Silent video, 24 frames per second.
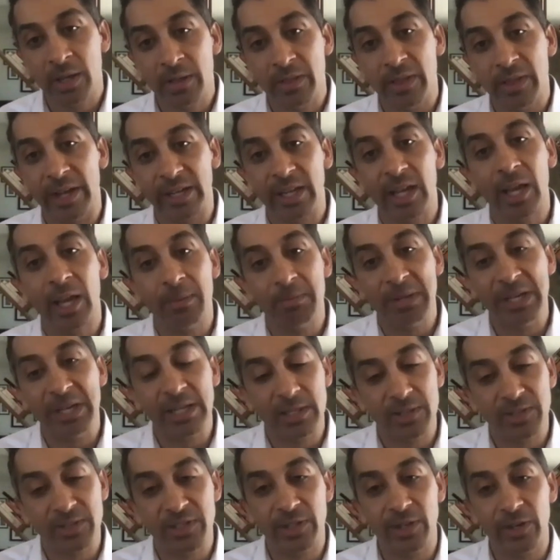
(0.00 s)
that can be
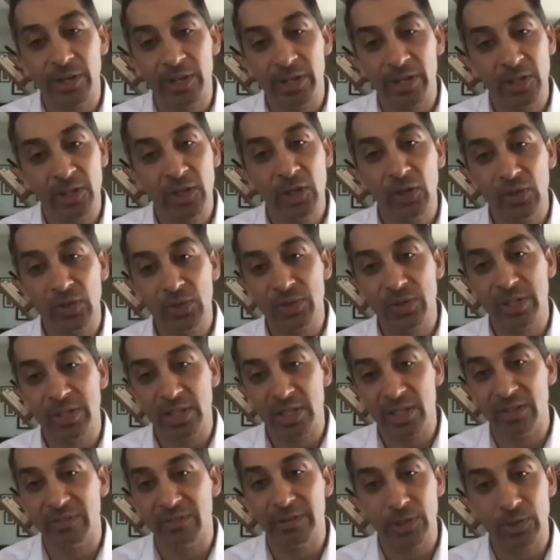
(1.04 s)
considered and used in
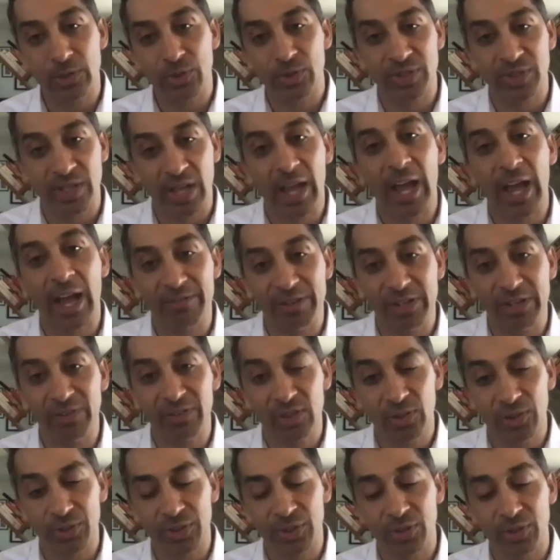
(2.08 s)
individuals that have
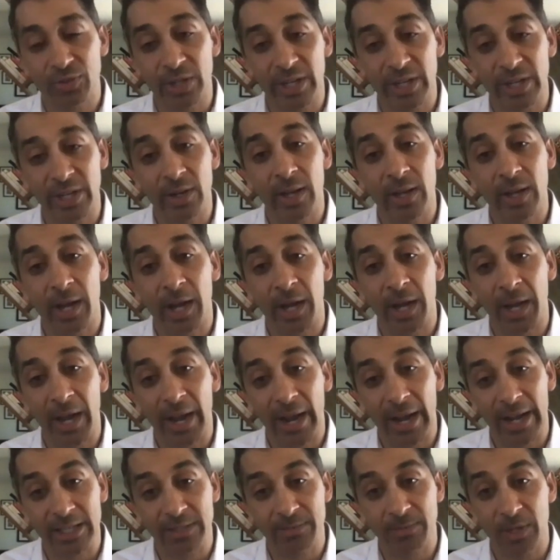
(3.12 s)
difficult to treat uh,
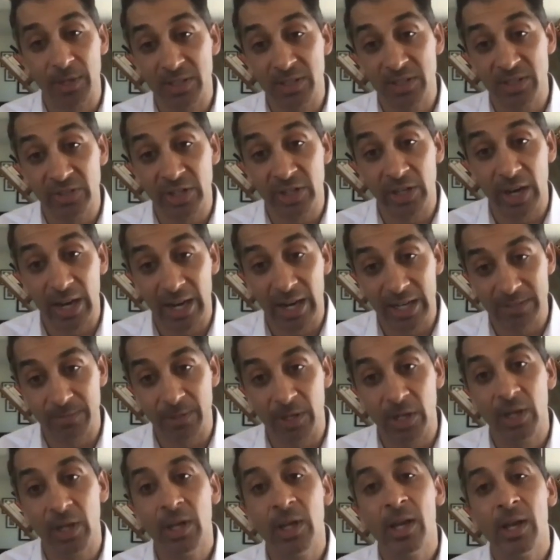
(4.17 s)
asthma, severe
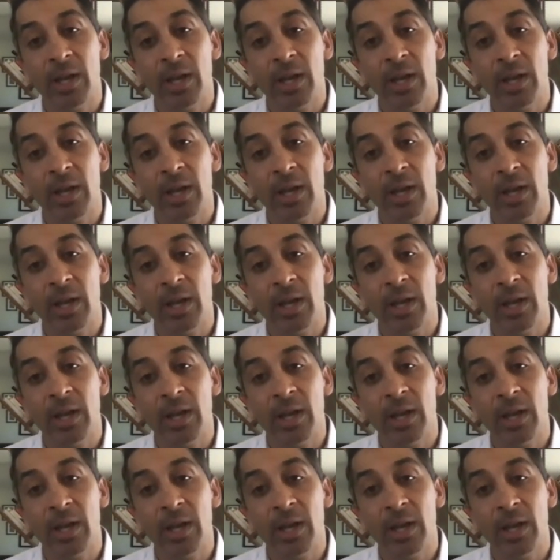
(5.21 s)
asthma,